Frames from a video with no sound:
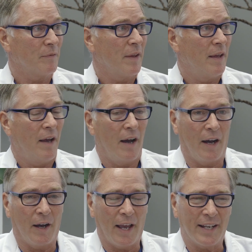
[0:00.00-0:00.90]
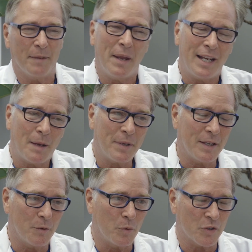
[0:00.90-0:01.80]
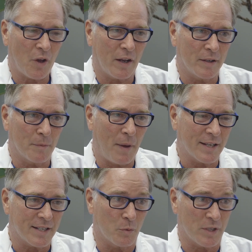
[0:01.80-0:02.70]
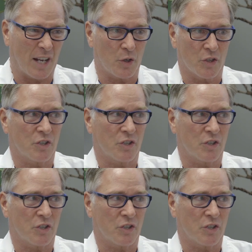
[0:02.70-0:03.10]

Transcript: Mm. Uh, and it may not be, it was thought in the past that it was actually a